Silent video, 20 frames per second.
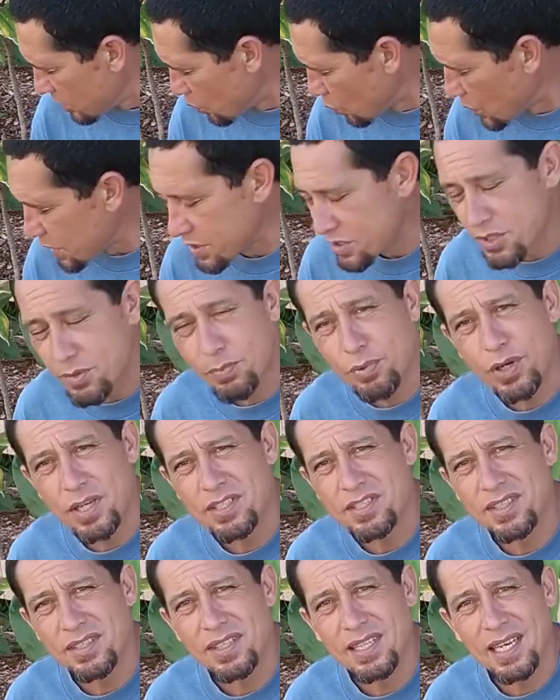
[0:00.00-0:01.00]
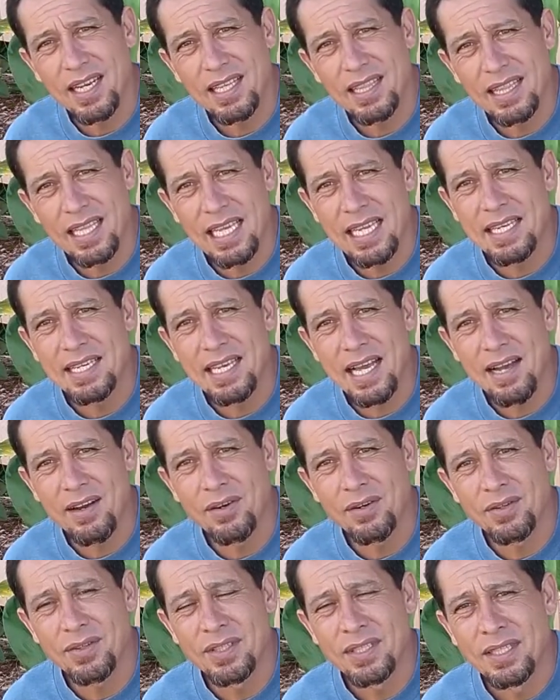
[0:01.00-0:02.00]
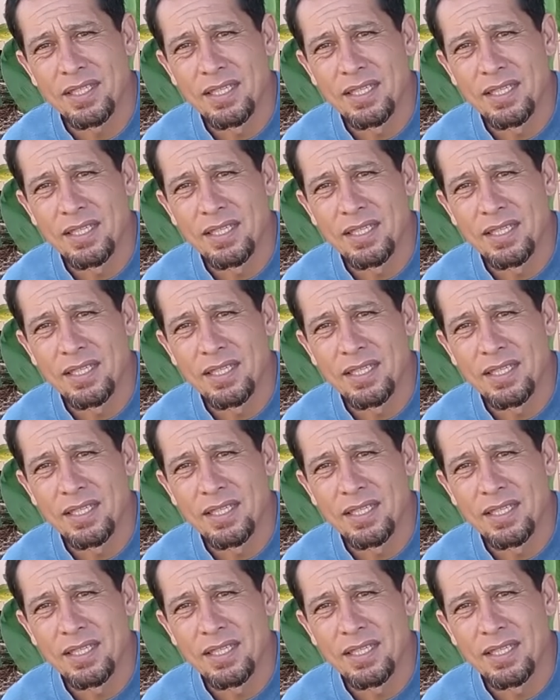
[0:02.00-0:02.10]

weed suppressant that I lay down,